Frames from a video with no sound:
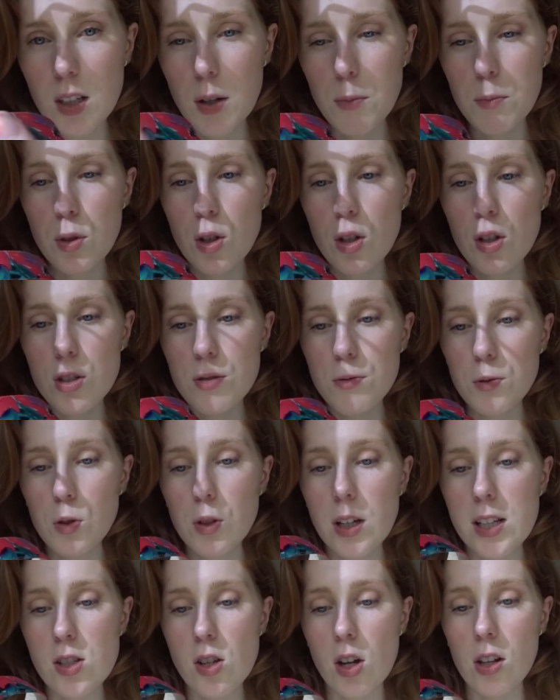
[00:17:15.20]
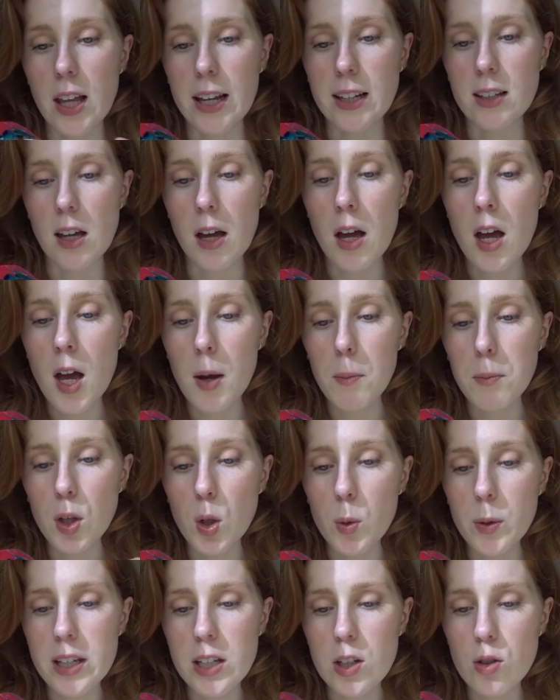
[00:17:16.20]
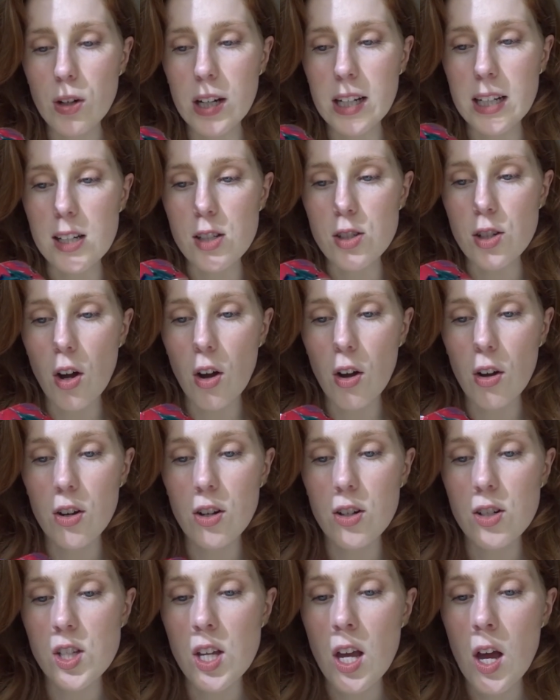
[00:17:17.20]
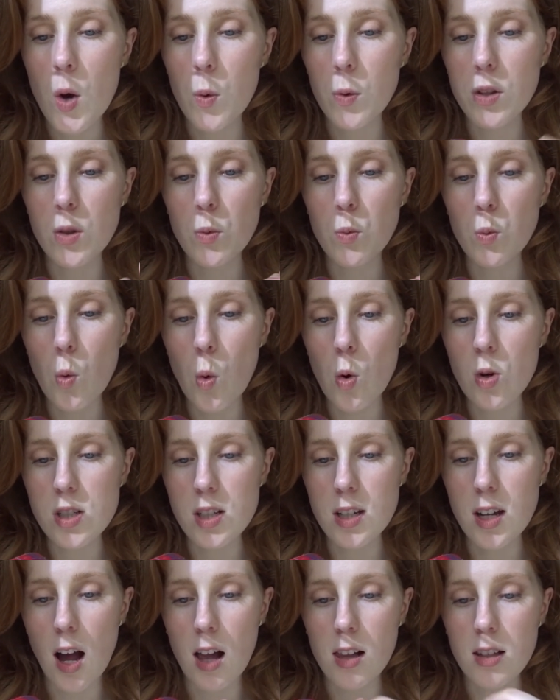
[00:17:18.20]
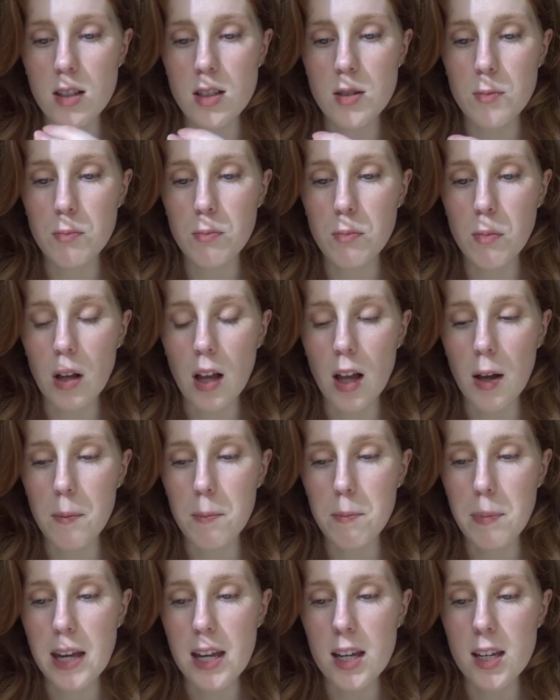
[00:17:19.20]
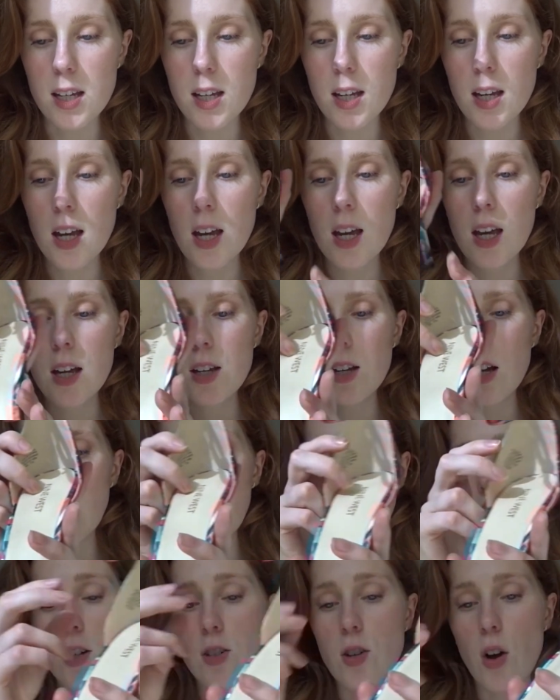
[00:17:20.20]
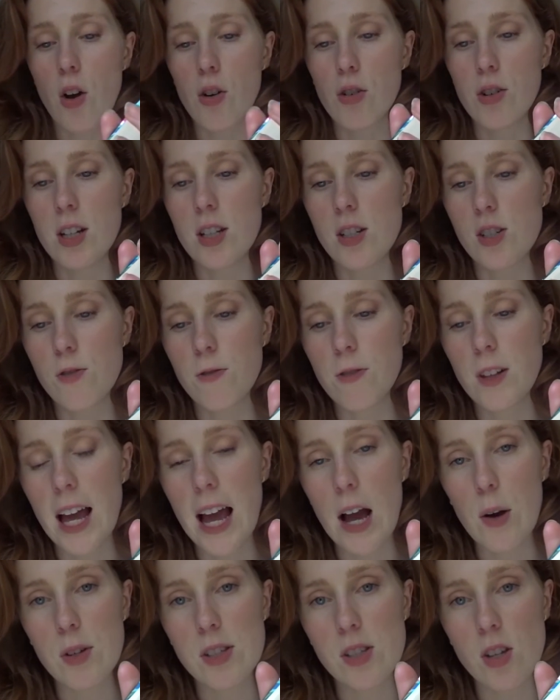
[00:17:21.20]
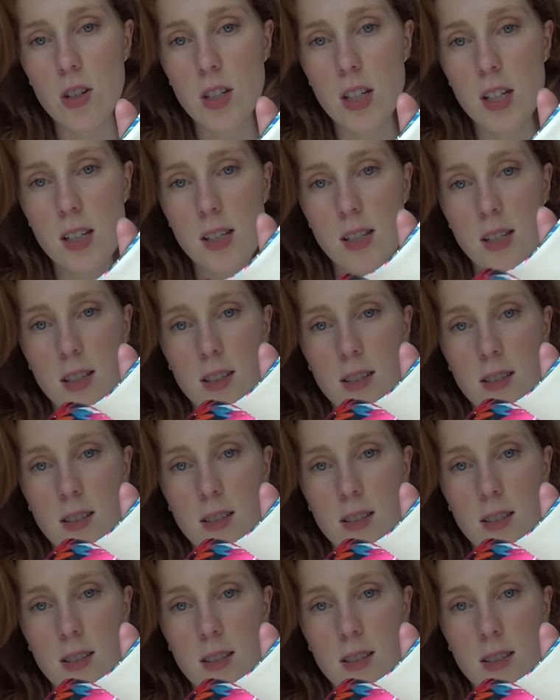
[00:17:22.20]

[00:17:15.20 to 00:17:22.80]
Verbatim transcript: beautiful. It's got like the bluey greeny tones with the watercolored uh, pink and orange flowers on it.